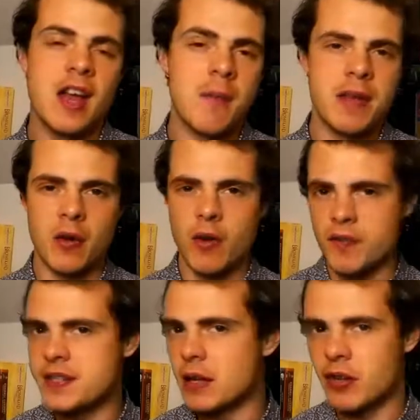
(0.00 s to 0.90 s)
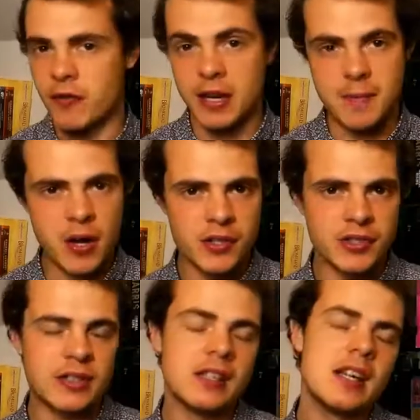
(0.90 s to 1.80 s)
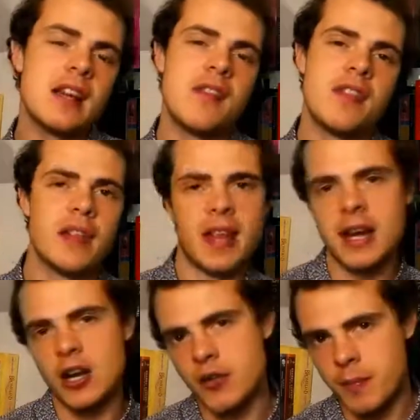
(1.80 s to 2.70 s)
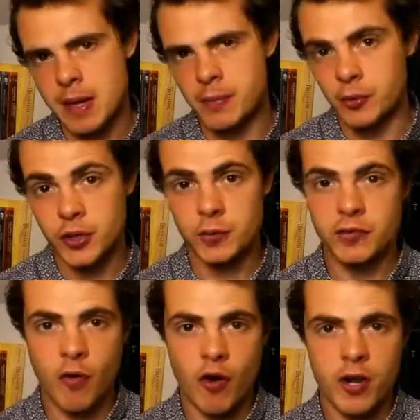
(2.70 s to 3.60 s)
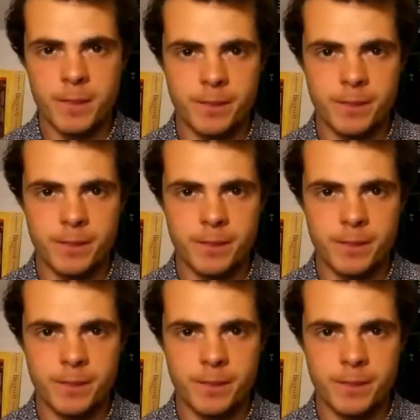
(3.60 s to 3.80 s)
and be your own self-governing person, than letting other people choose for you.